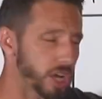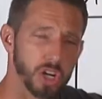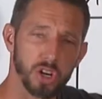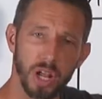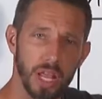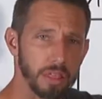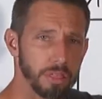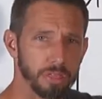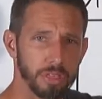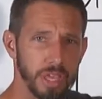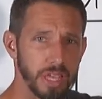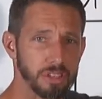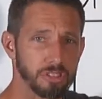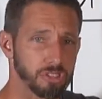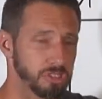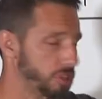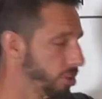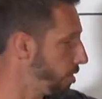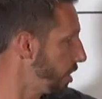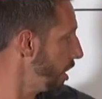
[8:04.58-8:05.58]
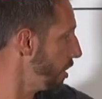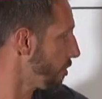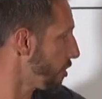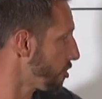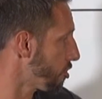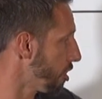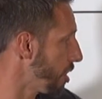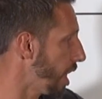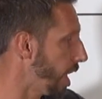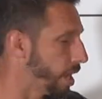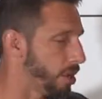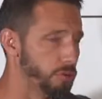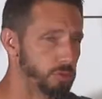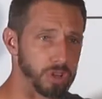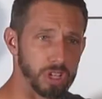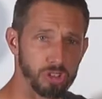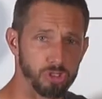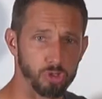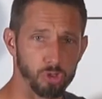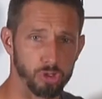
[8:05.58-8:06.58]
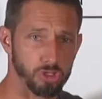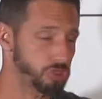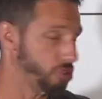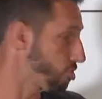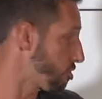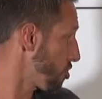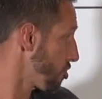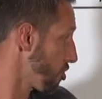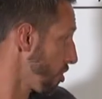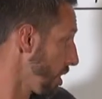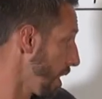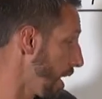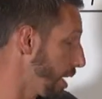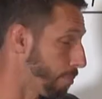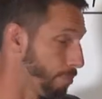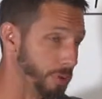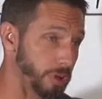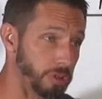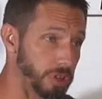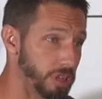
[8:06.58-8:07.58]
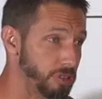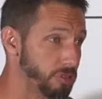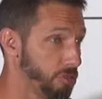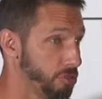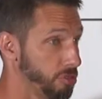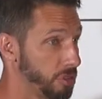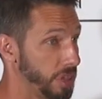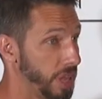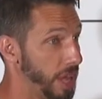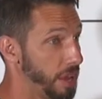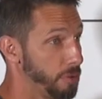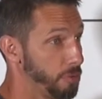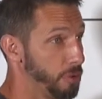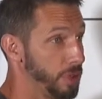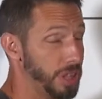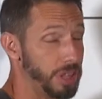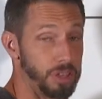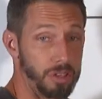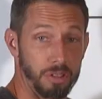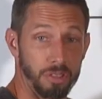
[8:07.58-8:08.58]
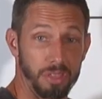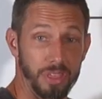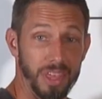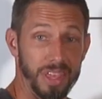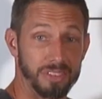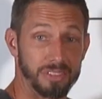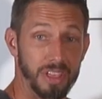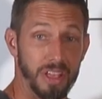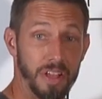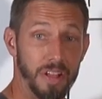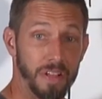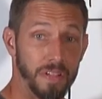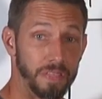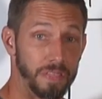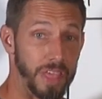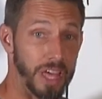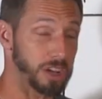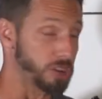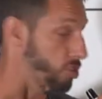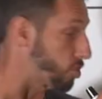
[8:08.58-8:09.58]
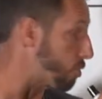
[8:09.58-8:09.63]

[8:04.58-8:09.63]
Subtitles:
of great things still here. There's a lot of resources. There's a lot of buildings. There's a lot of really good things that are